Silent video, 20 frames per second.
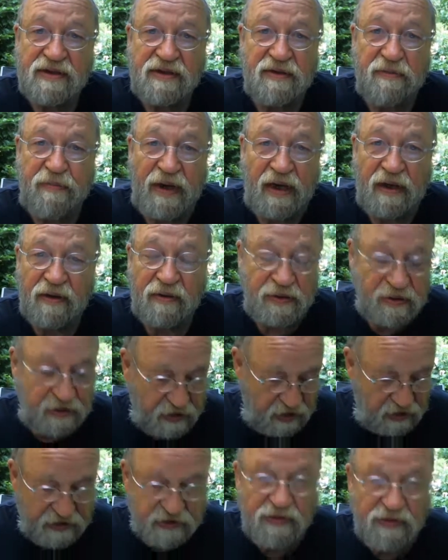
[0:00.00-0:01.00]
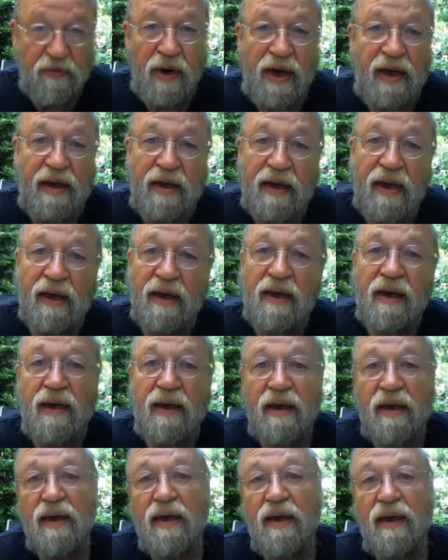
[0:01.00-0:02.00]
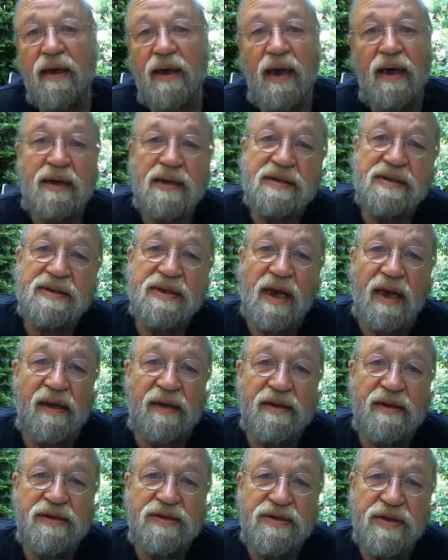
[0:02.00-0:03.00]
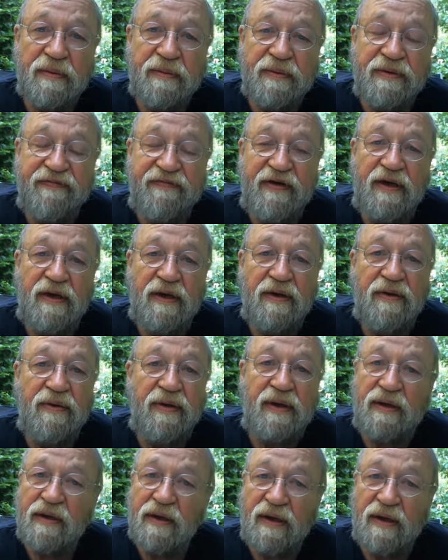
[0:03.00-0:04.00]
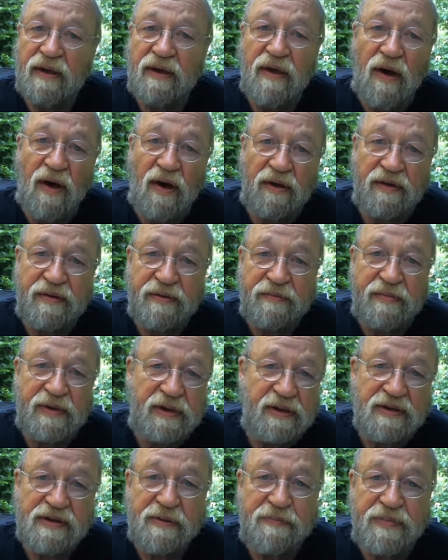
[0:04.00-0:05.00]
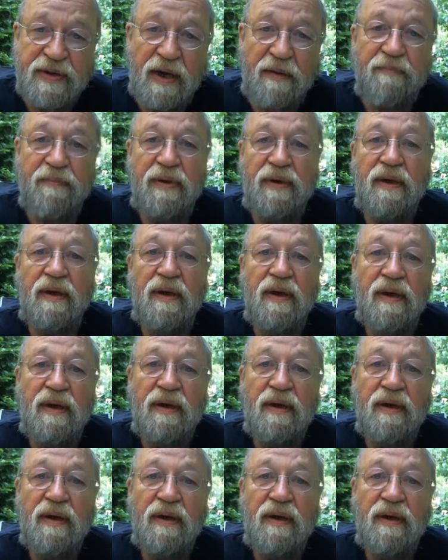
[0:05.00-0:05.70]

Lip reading: tobacco. It's great. And like I said in the German video, in autumn, in September,